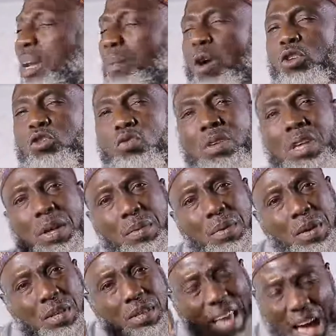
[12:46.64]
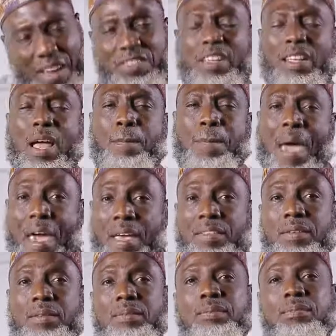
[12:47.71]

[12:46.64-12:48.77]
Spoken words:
about tax that are paid